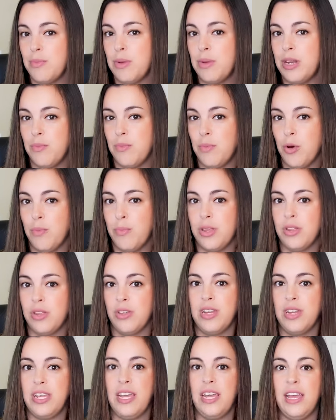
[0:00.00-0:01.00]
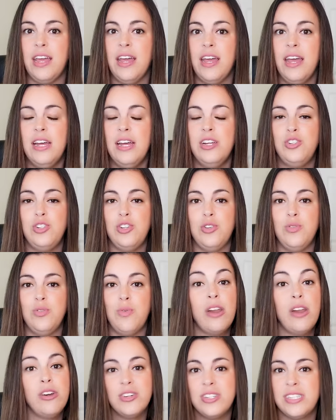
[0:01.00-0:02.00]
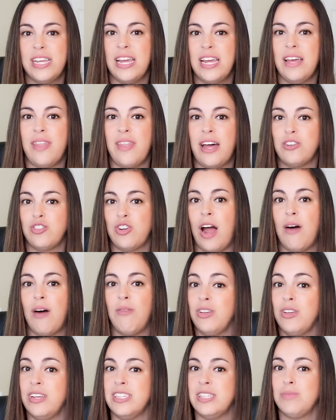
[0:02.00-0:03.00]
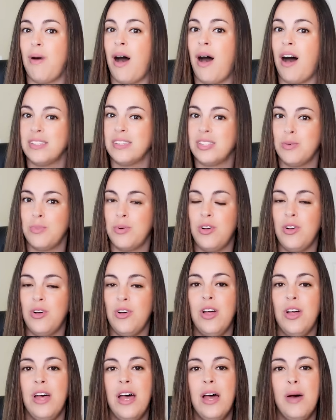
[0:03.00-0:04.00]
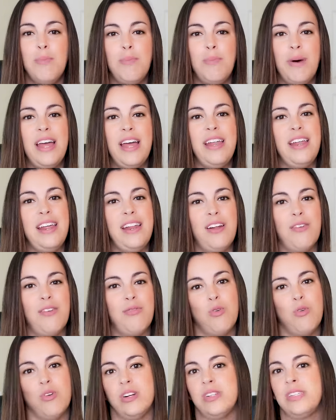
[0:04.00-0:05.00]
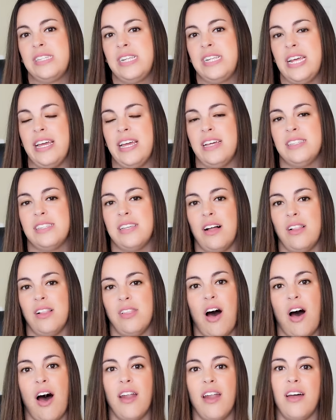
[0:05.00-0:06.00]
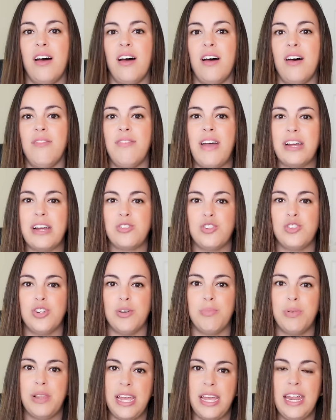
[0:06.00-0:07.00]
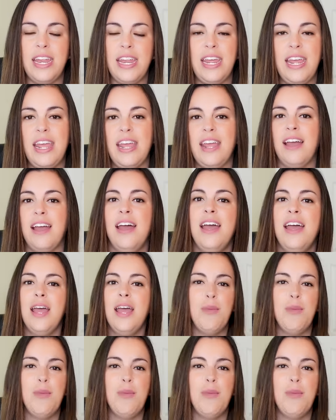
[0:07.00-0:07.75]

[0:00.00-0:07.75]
limited mobility to understand that travel is possible, but it of course takes a lot of extra planning,